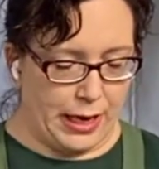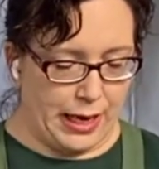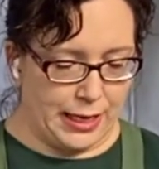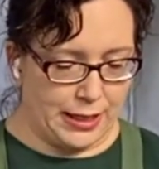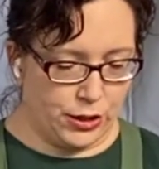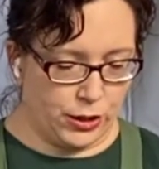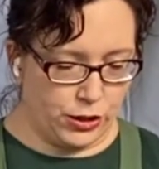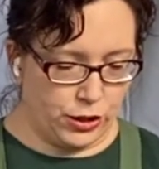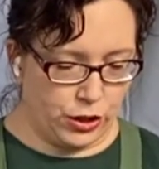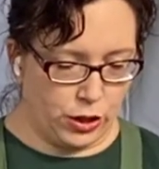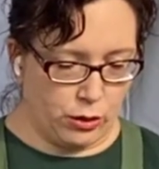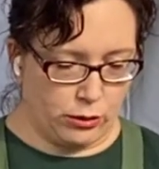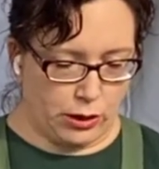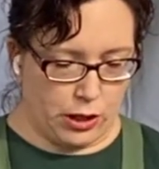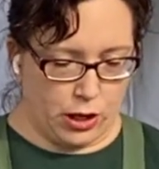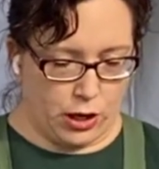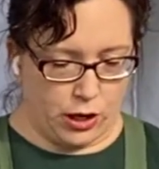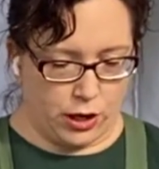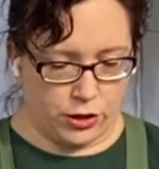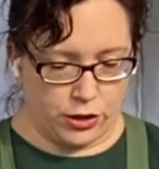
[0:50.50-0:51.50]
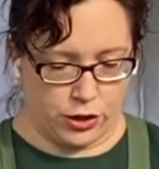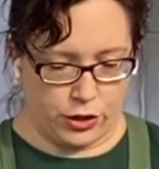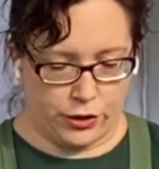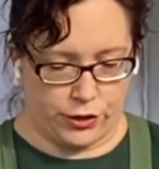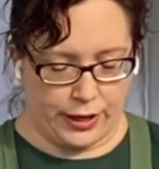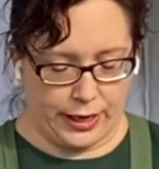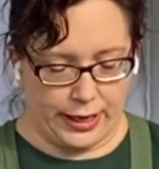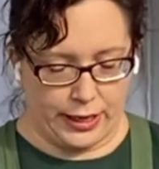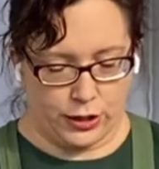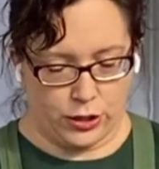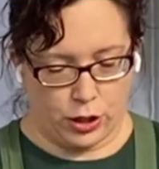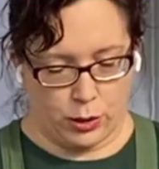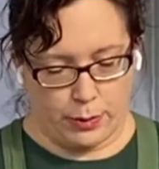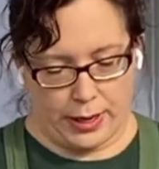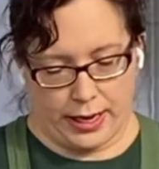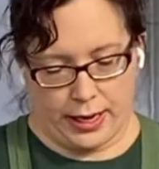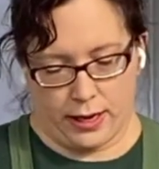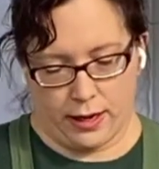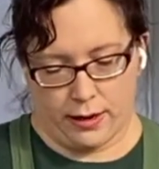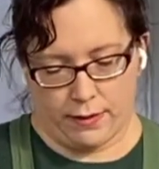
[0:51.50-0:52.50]
they're so large, or they're getting so
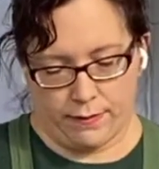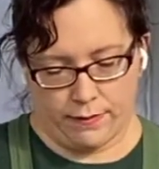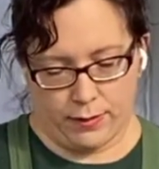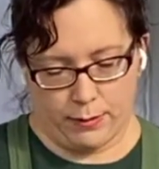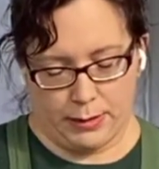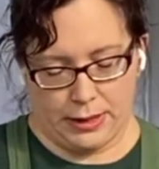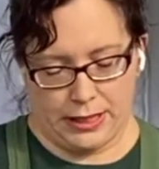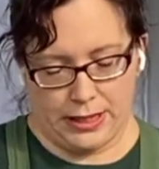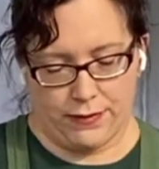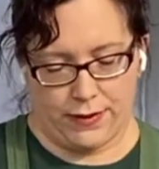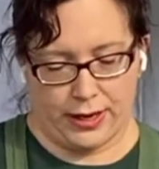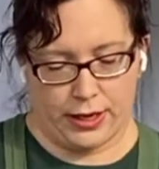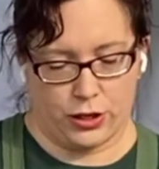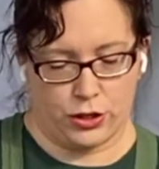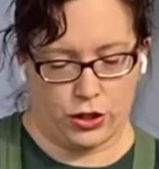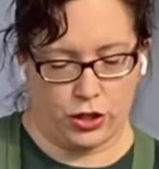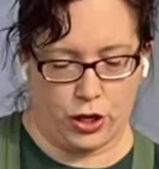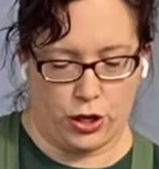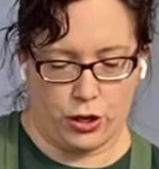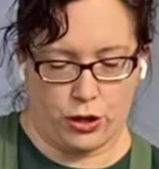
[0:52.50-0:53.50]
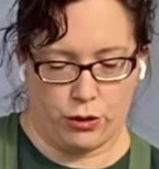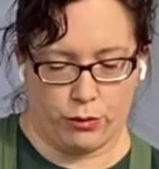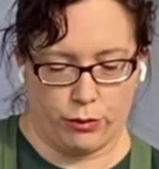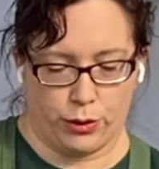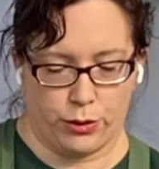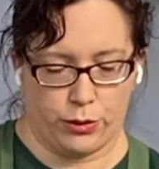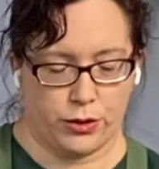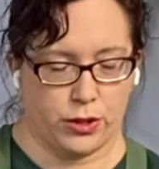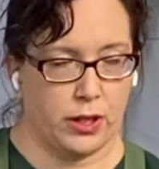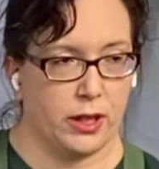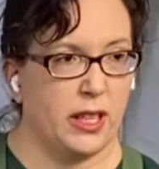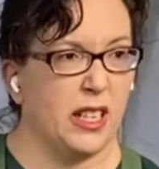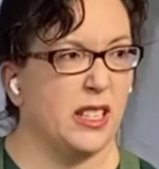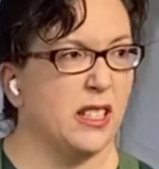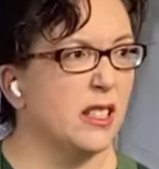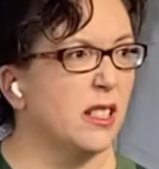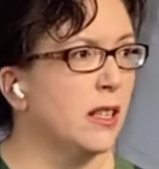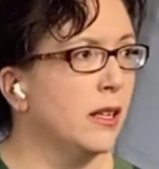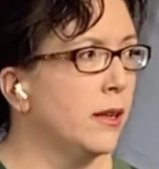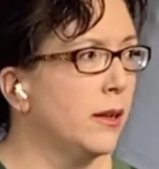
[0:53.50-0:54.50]
big. Let me see if I can show you the roots on these.